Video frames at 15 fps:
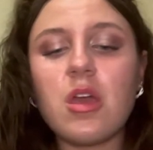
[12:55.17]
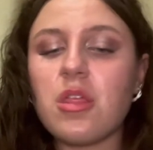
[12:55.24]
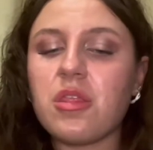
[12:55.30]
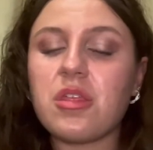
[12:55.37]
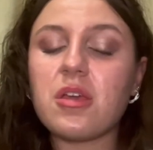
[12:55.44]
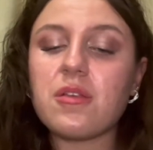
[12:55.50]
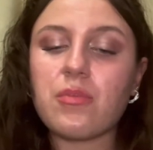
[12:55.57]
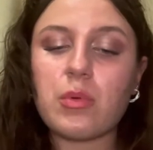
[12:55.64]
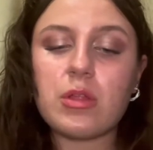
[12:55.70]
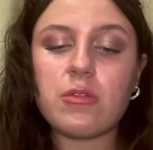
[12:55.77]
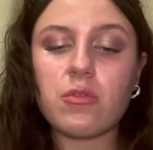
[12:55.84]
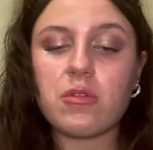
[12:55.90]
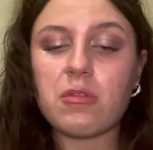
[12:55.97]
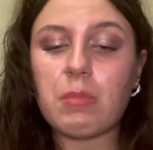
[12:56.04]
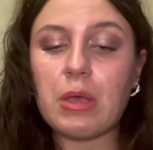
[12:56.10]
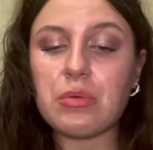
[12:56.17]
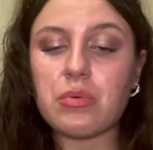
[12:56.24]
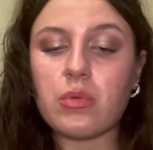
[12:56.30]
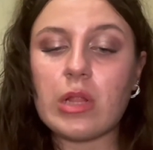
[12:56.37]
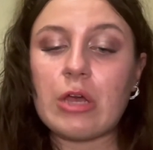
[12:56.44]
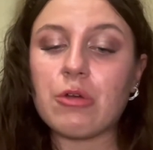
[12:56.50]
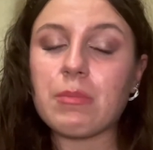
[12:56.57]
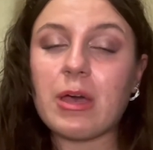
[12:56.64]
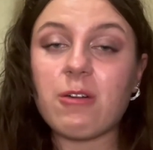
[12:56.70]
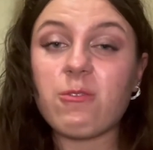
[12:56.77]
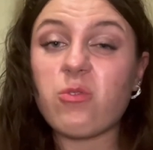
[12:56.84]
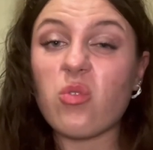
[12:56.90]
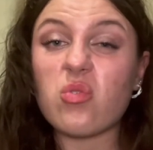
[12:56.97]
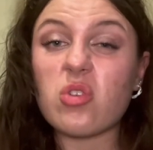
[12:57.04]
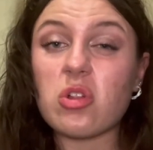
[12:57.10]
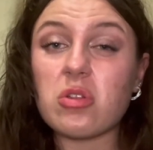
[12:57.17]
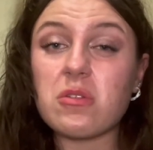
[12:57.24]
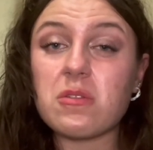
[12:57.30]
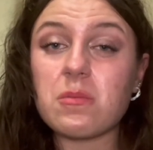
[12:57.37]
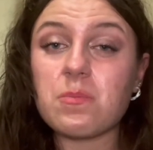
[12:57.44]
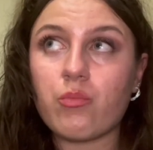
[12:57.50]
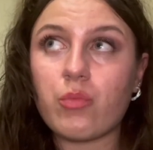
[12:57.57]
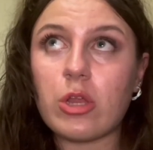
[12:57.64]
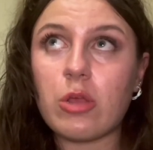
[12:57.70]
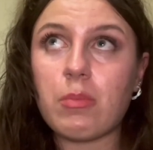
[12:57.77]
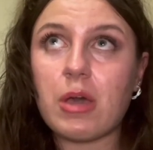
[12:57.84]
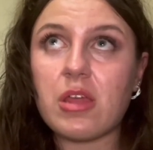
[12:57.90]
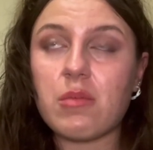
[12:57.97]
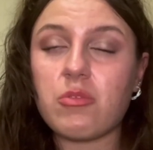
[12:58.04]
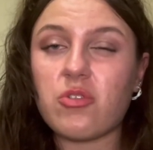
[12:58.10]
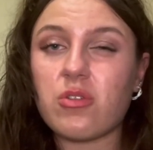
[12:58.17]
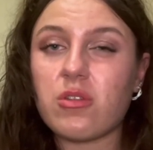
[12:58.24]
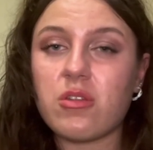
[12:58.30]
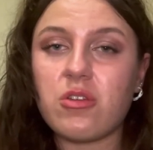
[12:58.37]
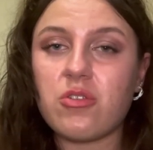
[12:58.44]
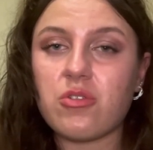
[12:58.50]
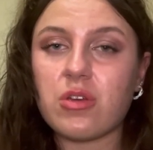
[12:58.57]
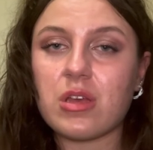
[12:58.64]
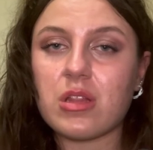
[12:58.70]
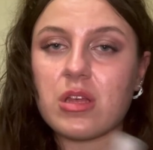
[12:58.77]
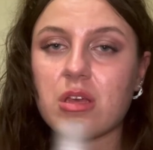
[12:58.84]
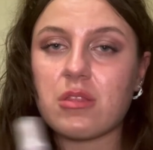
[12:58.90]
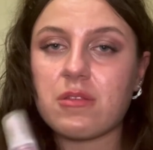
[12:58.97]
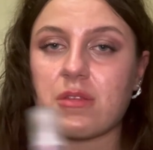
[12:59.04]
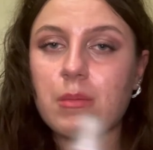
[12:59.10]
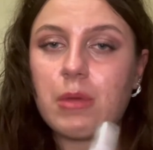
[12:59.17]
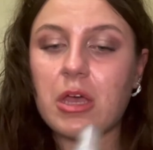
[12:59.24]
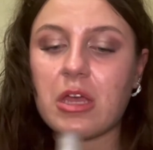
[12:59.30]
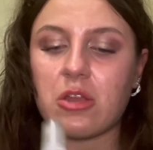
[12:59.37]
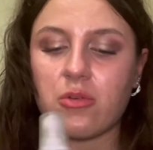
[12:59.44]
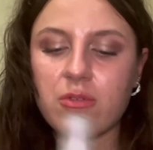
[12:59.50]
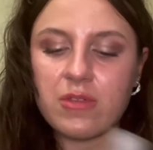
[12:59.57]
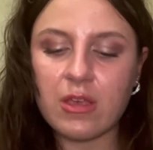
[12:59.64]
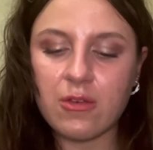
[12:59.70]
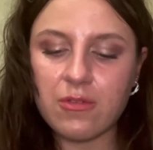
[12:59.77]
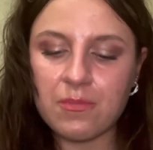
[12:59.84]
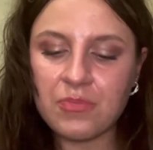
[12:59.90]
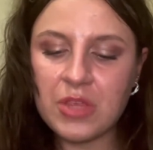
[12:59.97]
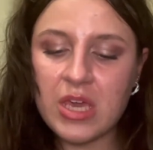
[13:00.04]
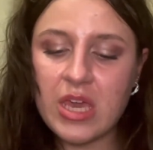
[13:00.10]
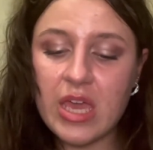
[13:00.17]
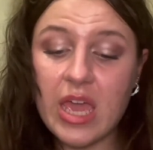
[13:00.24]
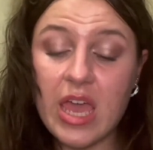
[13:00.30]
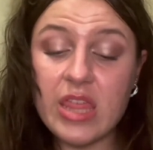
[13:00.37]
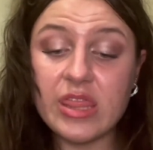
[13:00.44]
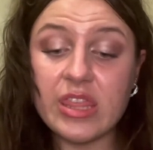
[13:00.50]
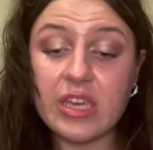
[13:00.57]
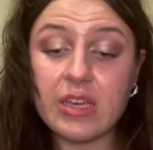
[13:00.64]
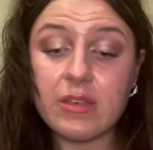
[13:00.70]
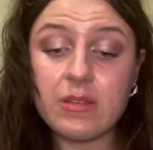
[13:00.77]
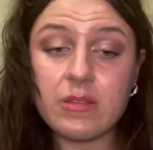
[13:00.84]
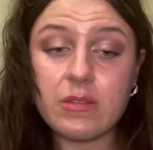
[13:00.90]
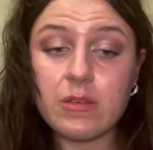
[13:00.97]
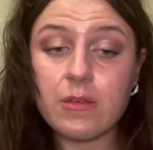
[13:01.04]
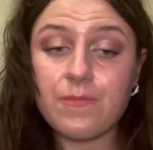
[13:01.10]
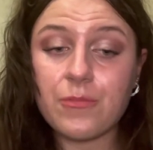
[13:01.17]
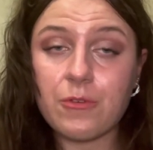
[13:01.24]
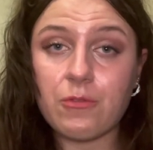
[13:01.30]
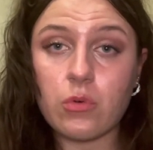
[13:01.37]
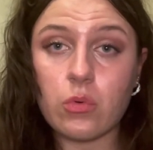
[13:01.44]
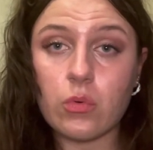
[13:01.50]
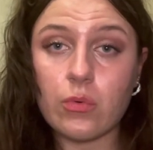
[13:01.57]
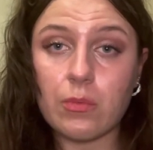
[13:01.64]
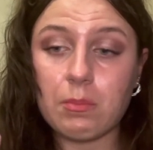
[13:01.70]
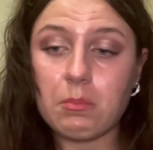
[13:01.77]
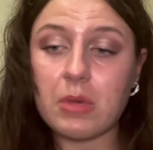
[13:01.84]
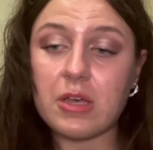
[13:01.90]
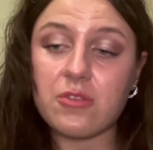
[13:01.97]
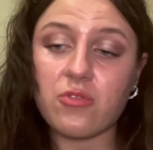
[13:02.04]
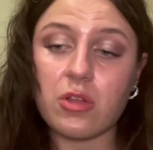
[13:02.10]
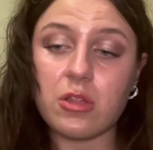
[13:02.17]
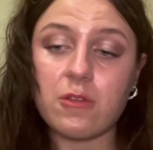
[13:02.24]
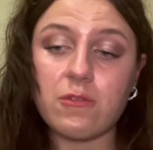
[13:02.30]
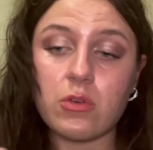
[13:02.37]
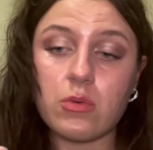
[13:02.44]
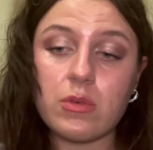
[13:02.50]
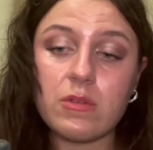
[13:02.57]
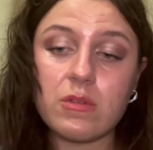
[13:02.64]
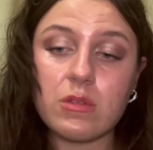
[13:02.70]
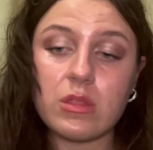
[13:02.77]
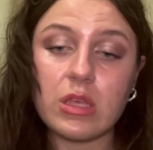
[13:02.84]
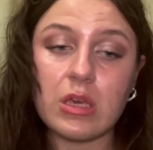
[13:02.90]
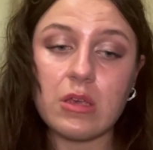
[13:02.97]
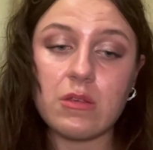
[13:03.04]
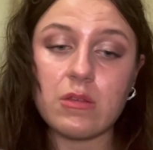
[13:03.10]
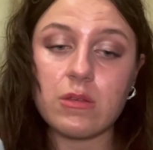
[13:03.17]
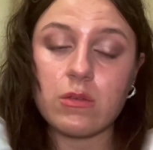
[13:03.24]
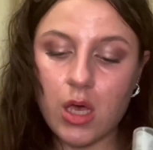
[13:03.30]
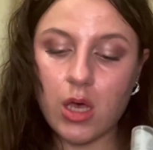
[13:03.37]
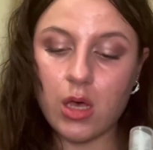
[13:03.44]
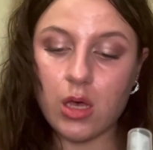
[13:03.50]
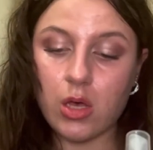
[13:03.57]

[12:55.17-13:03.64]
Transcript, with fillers: These ones on special are about $4 when you buy them during like the semi-annual sales. And these, for my Australian viewers, these are